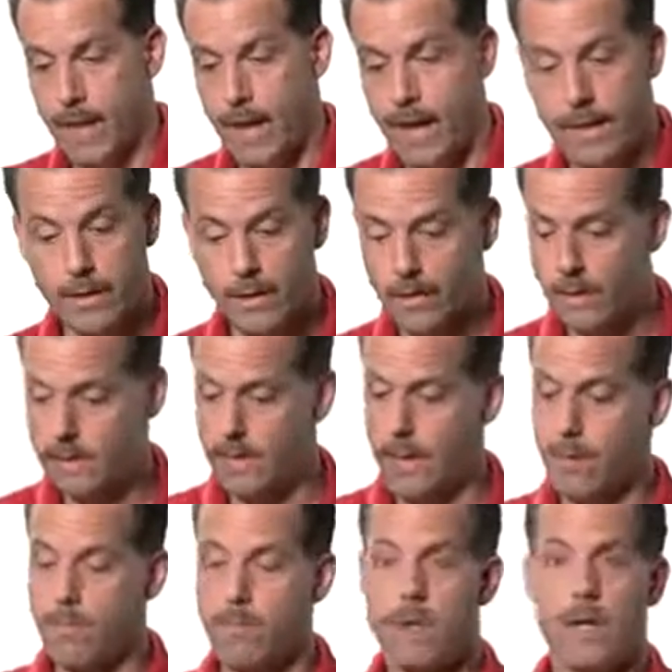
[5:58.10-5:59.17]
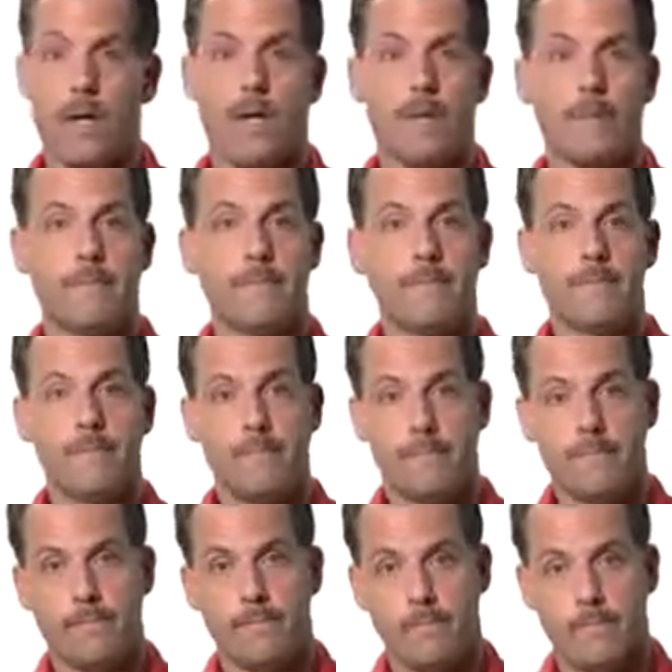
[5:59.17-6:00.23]
And I could do the same thing
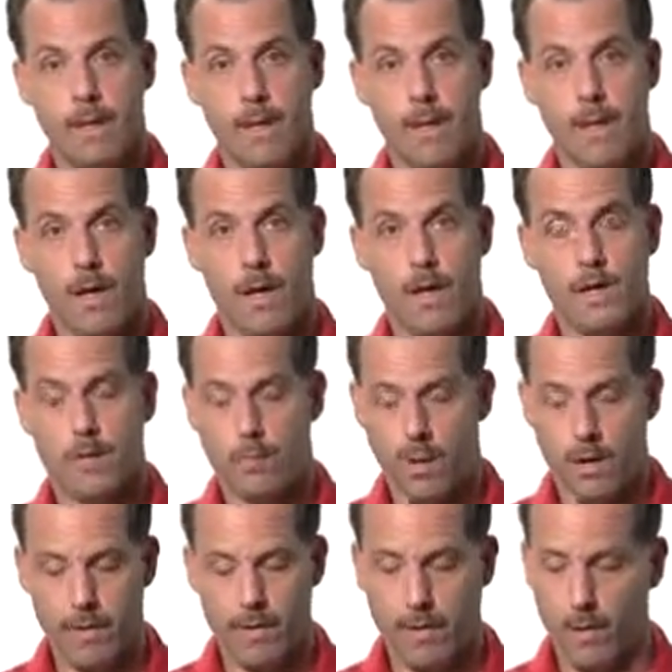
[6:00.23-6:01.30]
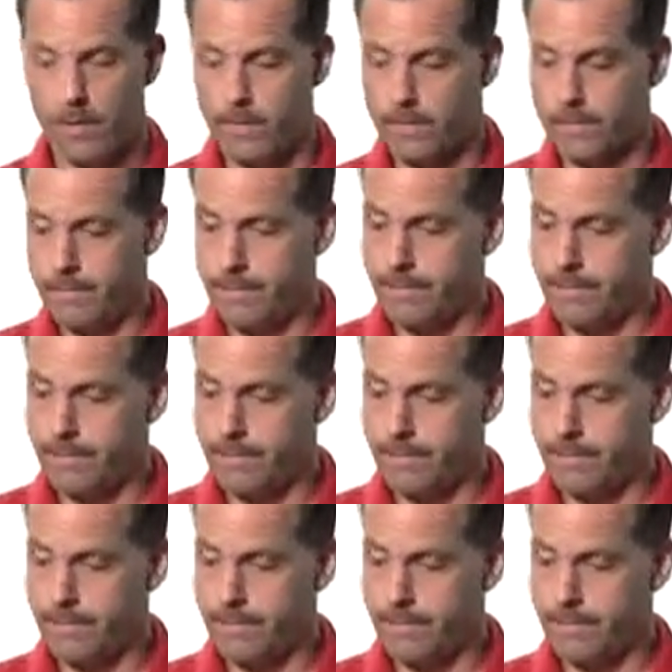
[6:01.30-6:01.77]
on a smartphone.